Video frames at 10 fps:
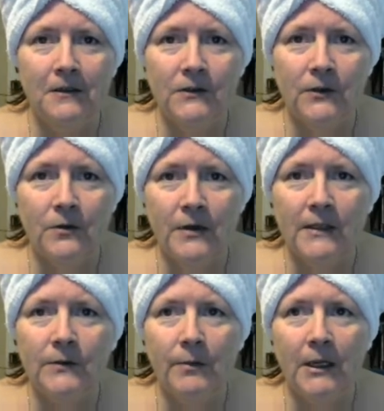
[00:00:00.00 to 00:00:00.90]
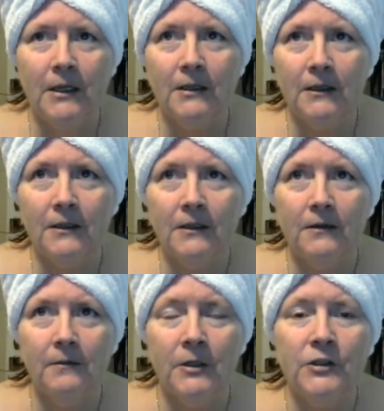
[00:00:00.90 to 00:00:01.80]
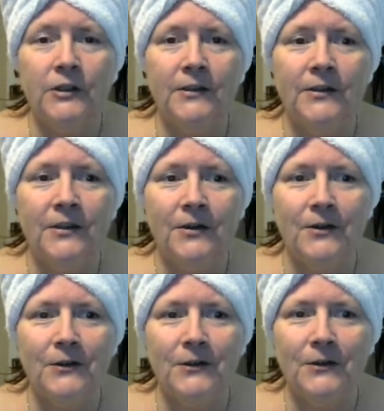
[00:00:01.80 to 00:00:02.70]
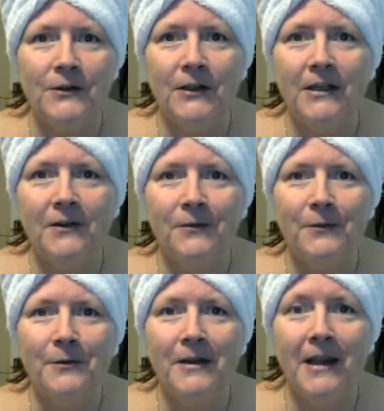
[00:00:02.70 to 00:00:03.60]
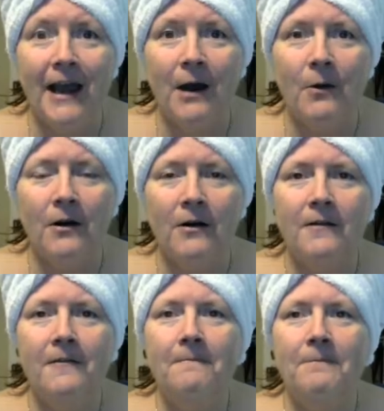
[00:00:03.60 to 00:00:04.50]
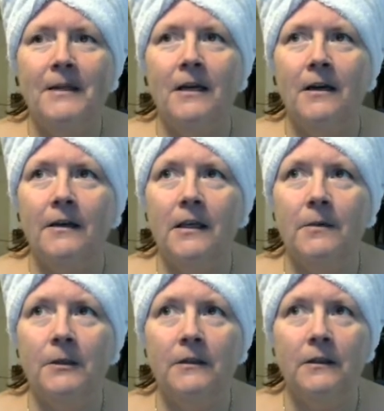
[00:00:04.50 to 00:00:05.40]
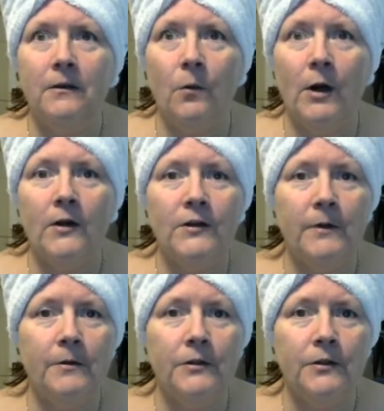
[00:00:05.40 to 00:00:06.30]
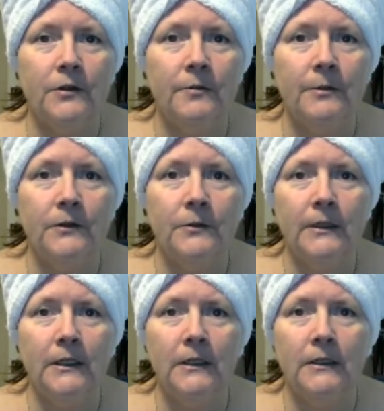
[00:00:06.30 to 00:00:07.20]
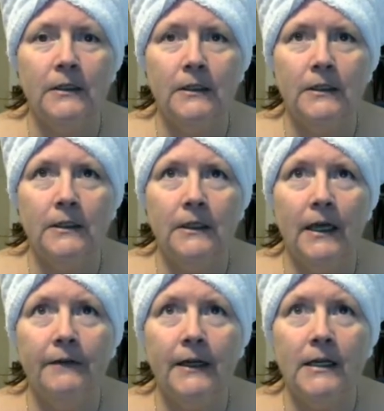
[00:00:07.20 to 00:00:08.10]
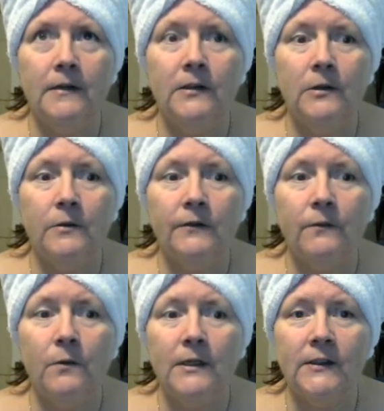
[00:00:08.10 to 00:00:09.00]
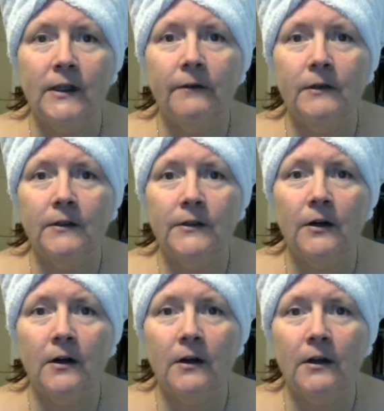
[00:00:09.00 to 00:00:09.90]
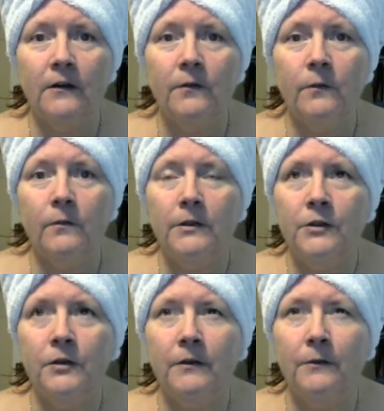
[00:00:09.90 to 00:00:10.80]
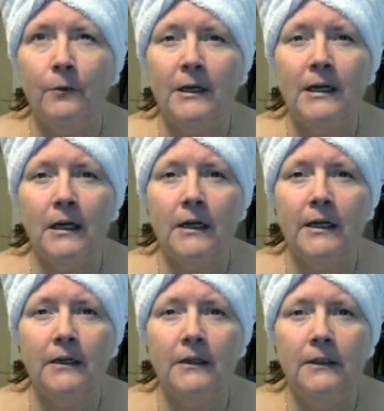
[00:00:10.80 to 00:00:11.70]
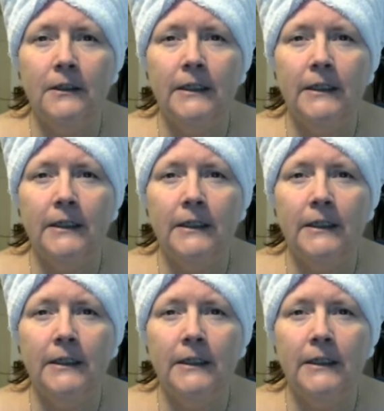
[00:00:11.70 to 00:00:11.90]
so that's making it much easier to stay in for the hour, keeping the water temperature between, I've had it as low as 47 to start, and usually 49,